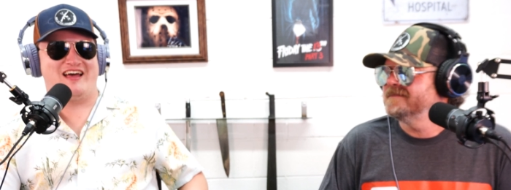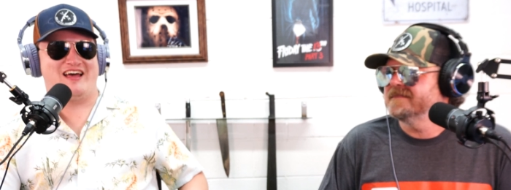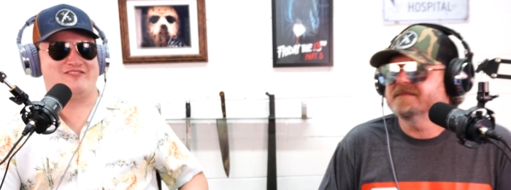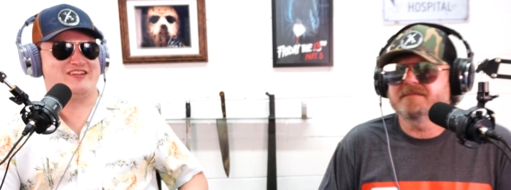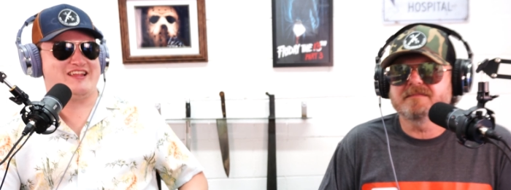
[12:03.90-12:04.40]
Speaker 1: I,
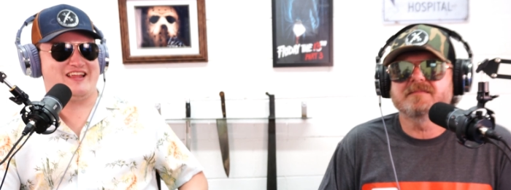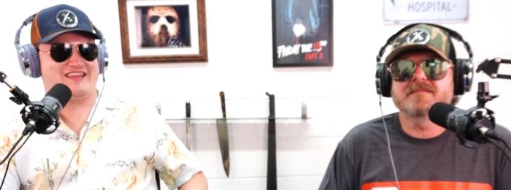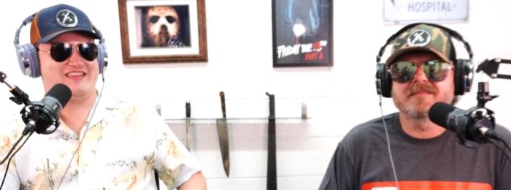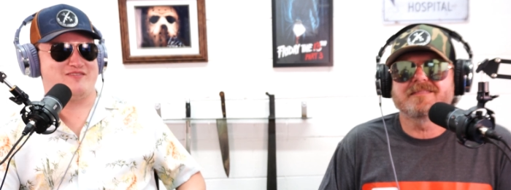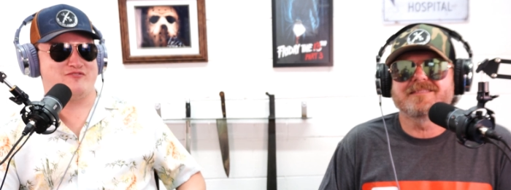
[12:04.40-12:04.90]
I really
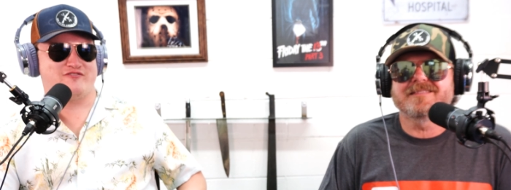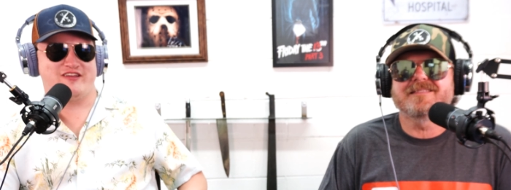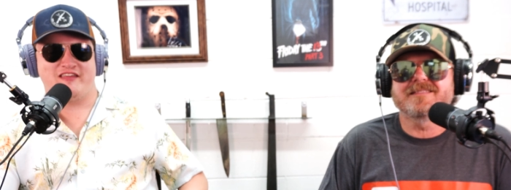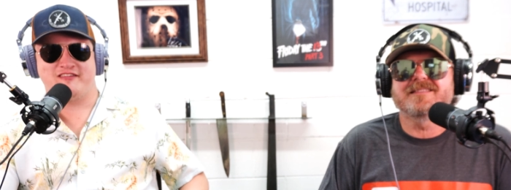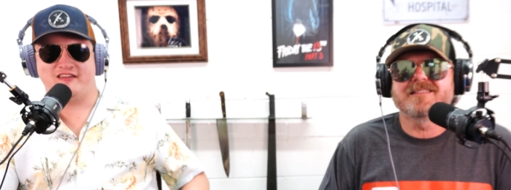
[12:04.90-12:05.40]
like that
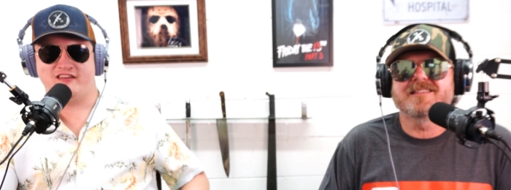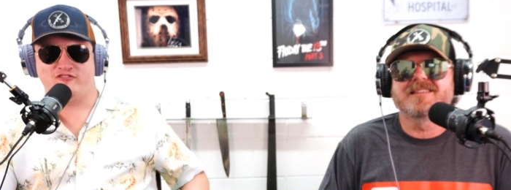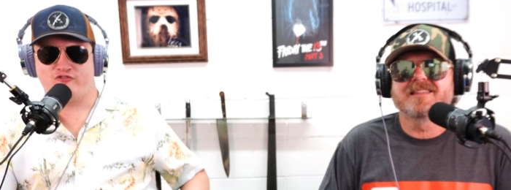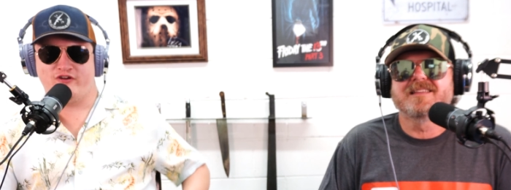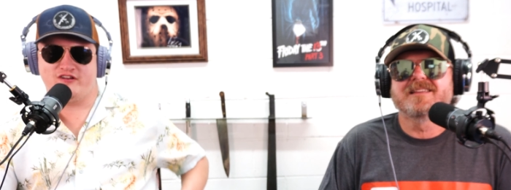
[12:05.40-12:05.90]
movie. I think
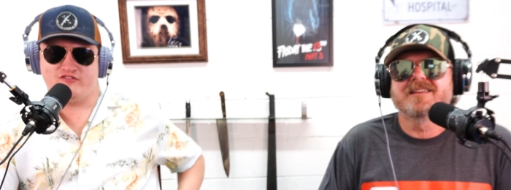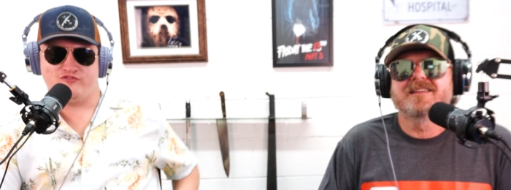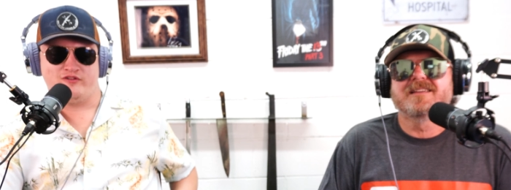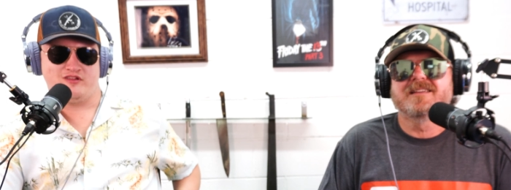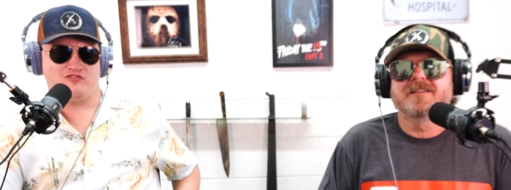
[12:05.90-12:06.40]
Daniel Craig does
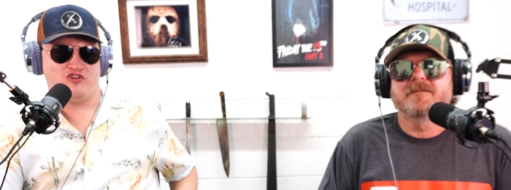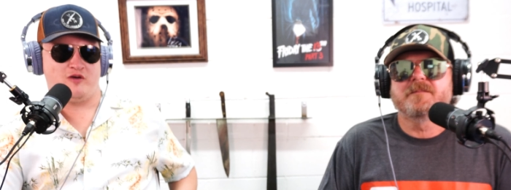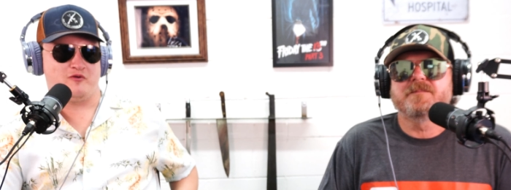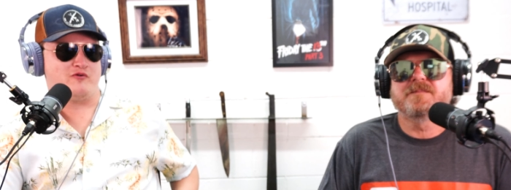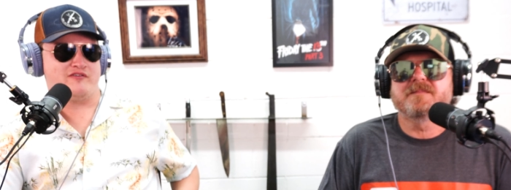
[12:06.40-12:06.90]
a really good
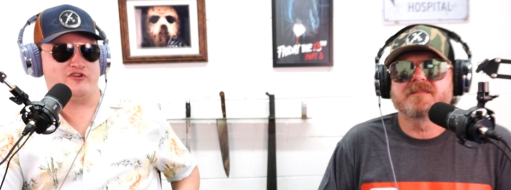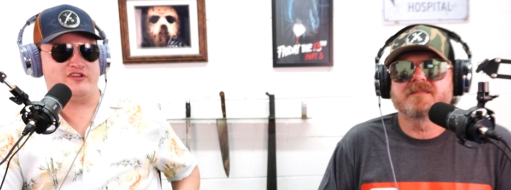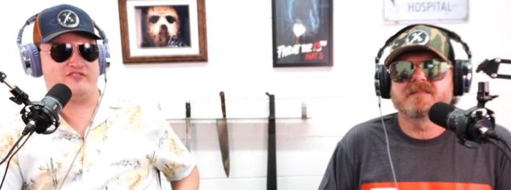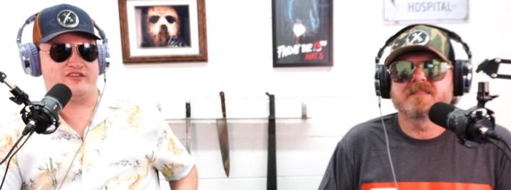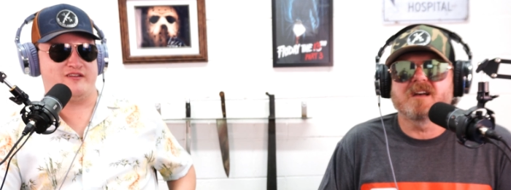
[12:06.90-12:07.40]
job in whatever
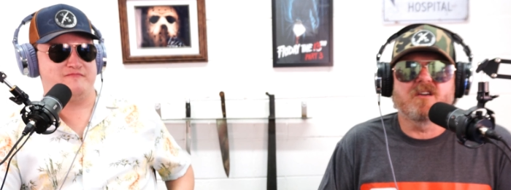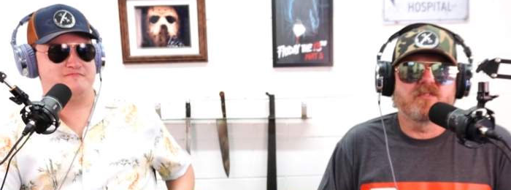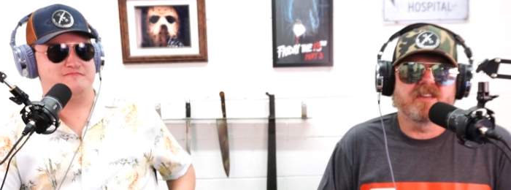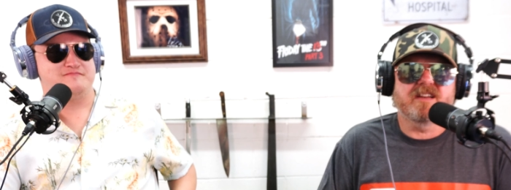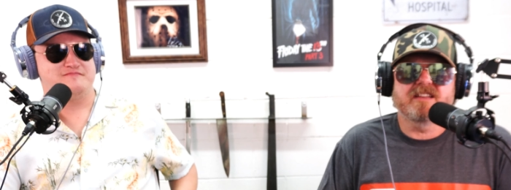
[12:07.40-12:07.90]
he's in.
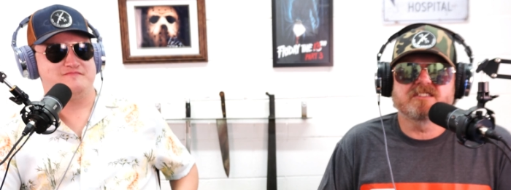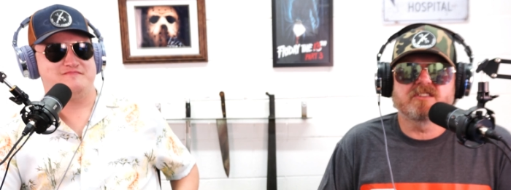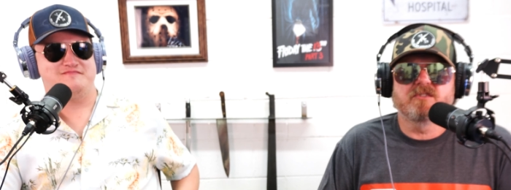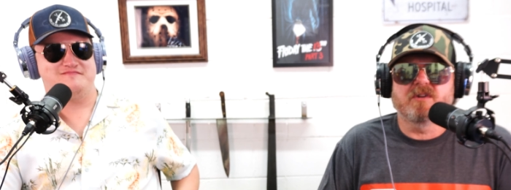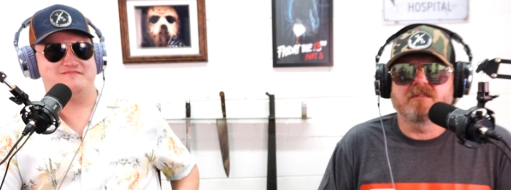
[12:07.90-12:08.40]
Oh
Speaker 2: yeah, he's a
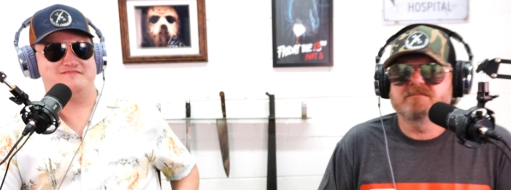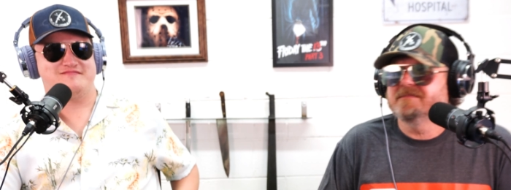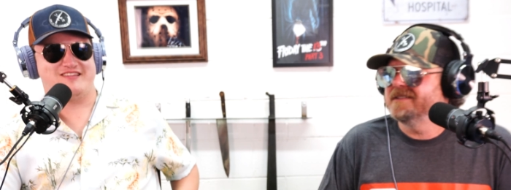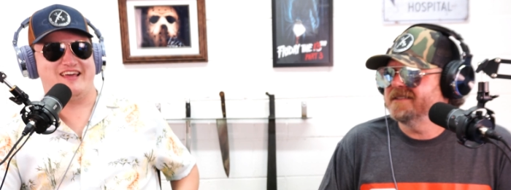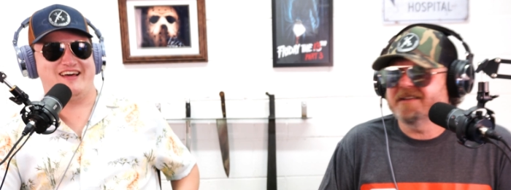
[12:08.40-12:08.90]
do all.
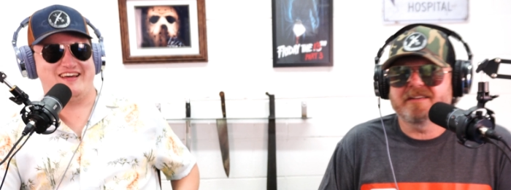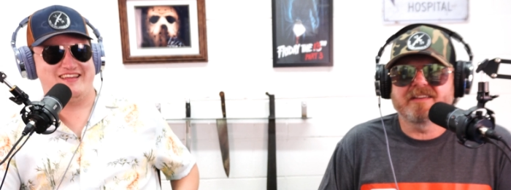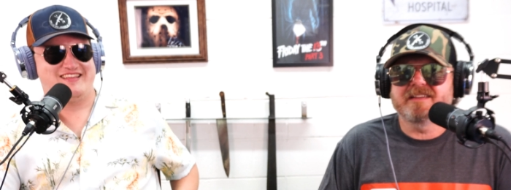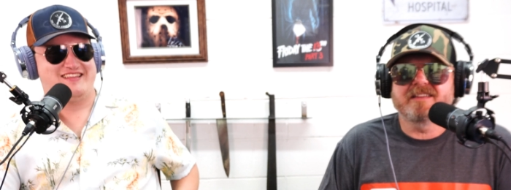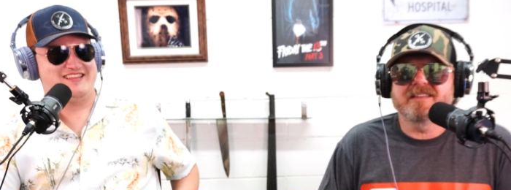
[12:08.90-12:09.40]
Yeah, uh,
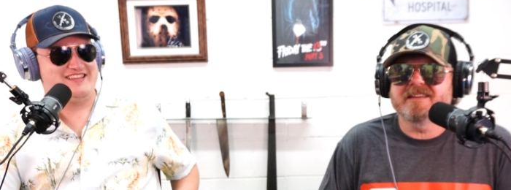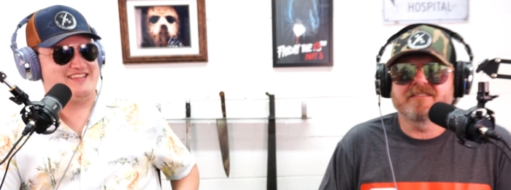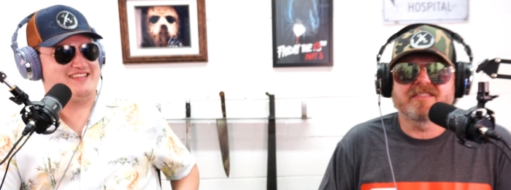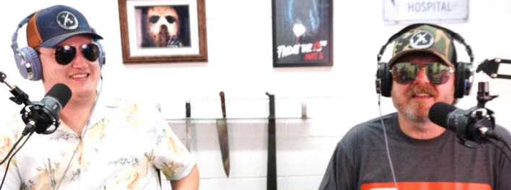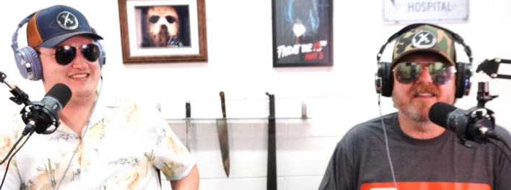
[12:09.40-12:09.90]
he
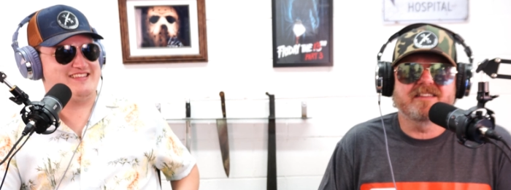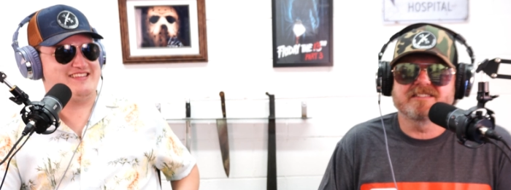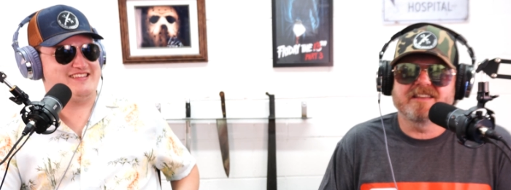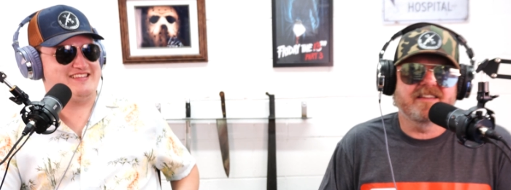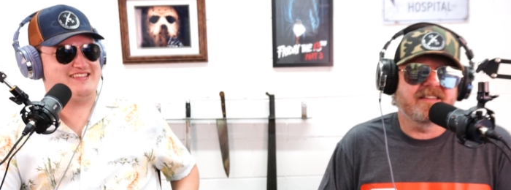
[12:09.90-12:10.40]
everything
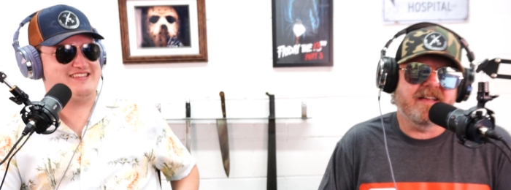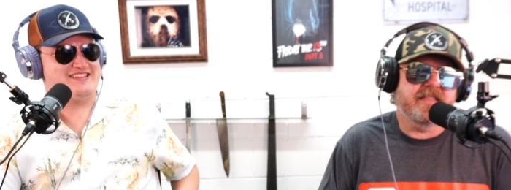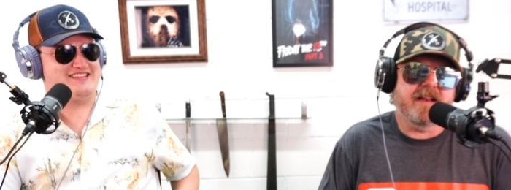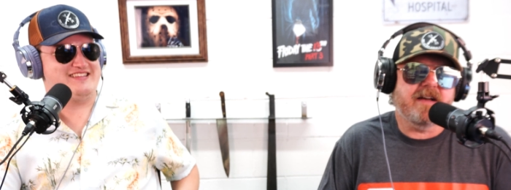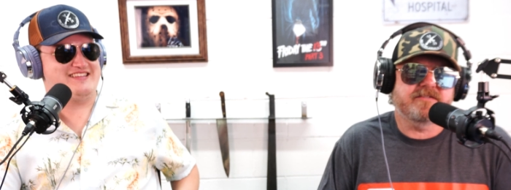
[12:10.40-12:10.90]
he's in uh,
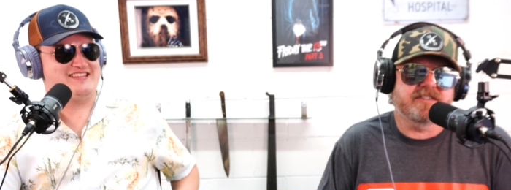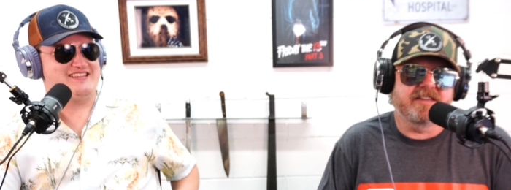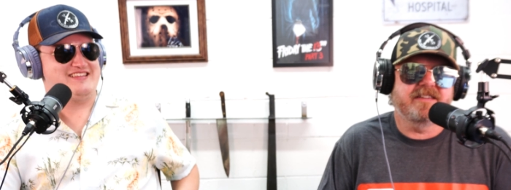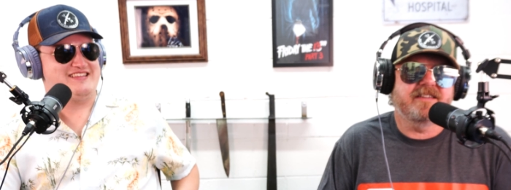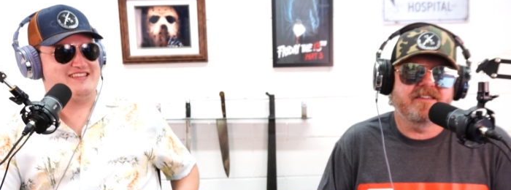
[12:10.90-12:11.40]
that I've
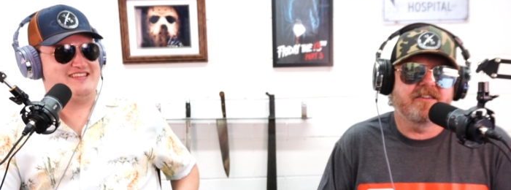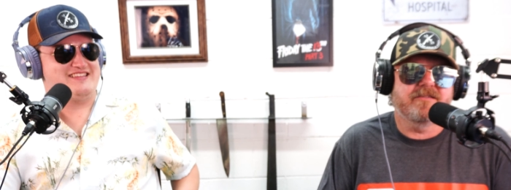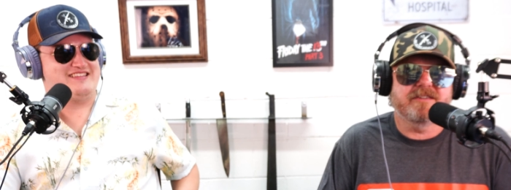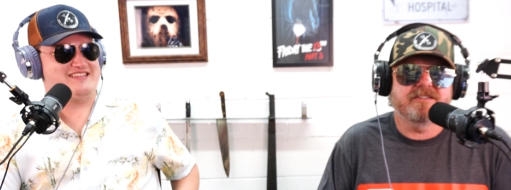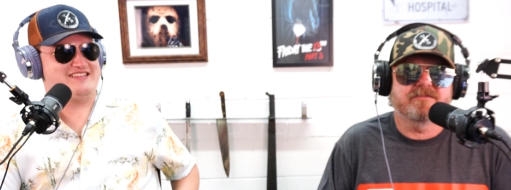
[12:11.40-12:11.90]
seen, you
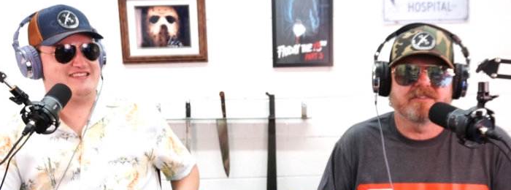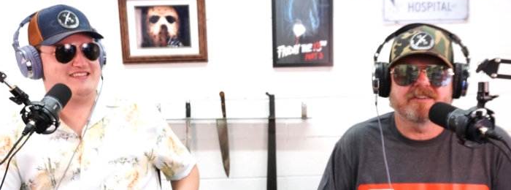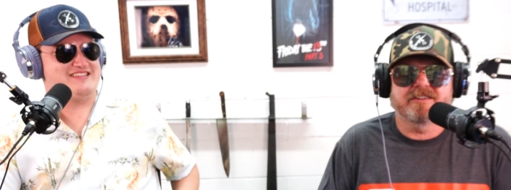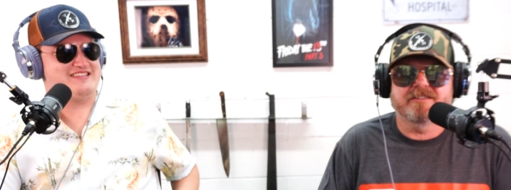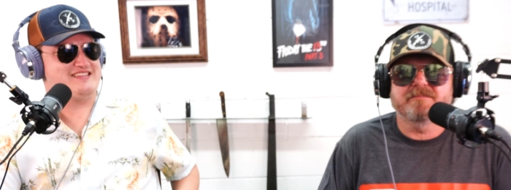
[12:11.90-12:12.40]
know, he's
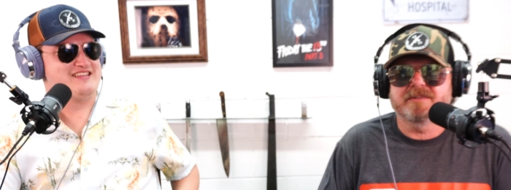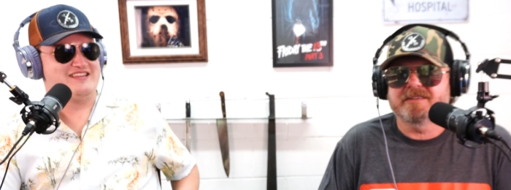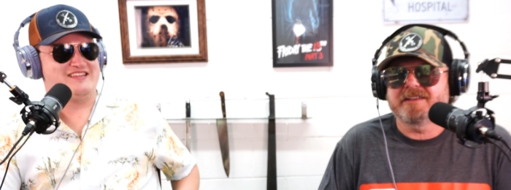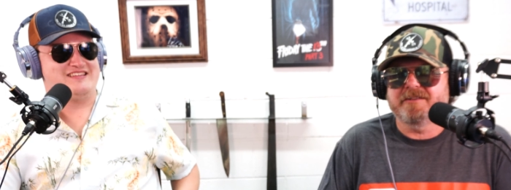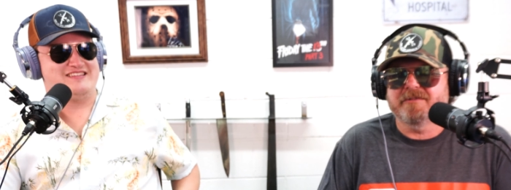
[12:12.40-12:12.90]
really good. But
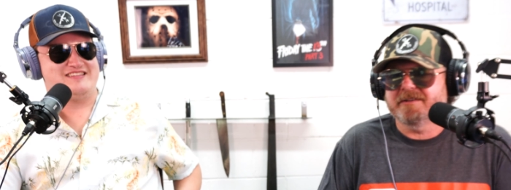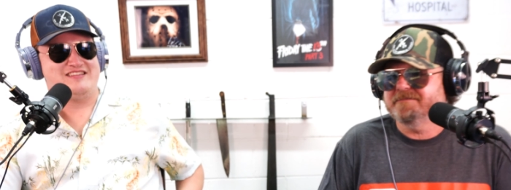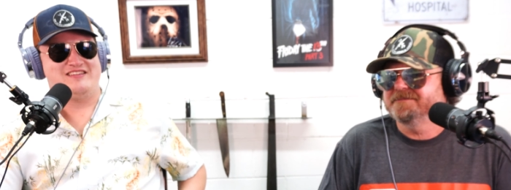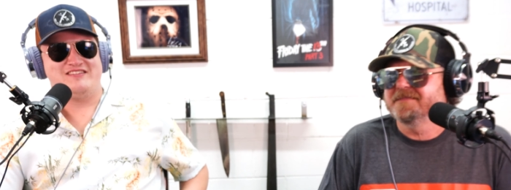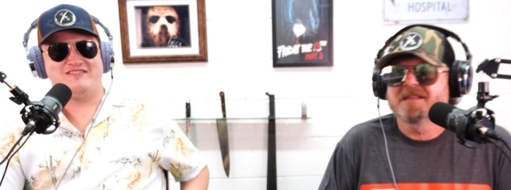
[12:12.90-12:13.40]
anyway,